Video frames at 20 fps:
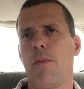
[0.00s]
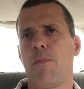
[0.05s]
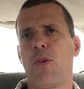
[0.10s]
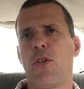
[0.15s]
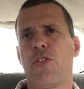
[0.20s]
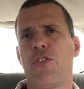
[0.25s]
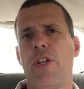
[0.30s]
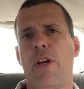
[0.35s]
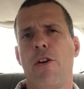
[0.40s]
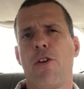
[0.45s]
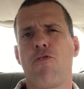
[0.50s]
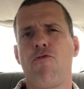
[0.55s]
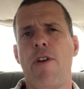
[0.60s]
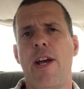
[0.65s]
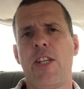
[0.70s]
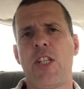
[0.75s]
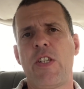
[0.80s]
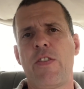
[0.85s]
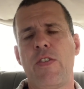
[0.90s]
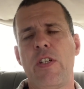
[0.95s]
because their
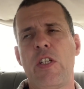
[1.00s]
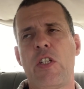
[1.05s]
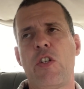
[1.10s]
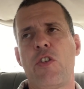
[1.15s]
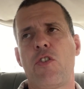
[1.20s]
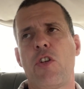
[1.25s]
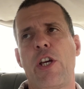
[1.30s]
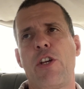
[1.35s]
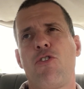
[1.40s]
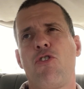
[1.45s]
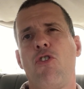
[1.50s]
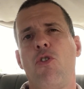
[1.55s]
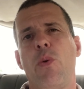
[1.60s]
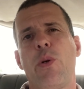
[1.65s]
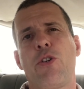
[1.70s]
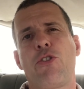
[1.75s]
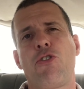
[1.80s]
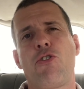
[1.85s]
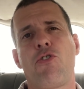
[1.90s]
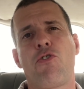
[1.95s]
aggressiveness is like
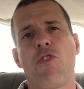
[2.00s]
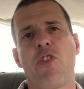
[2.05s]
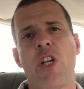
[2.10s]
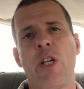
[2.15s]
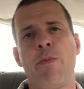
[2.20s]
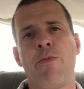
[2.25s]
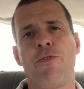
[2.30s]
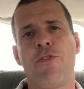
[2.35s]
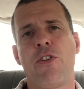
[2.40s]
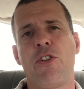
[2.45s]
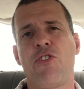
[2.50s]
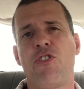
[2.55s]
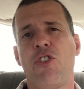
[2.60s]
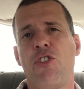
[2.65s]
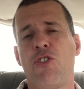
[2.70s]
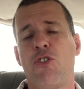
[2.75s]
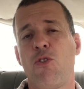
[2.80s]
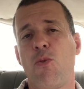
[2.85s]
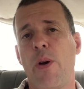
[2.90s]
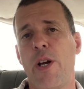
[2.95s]
too extreme for the
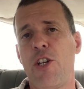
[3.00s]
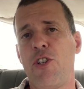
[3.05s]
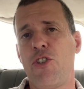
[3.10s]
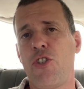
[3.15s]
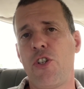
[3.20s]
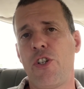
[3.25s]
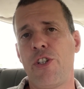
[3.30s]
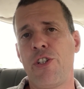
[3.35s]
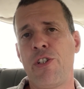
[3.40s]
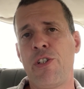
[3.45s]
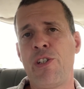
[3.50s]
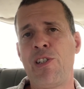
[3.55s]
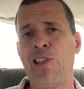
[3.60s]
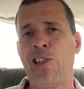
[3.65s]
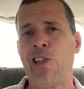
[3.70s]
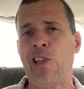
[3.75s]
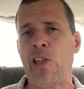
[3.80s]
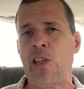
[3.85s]
situation.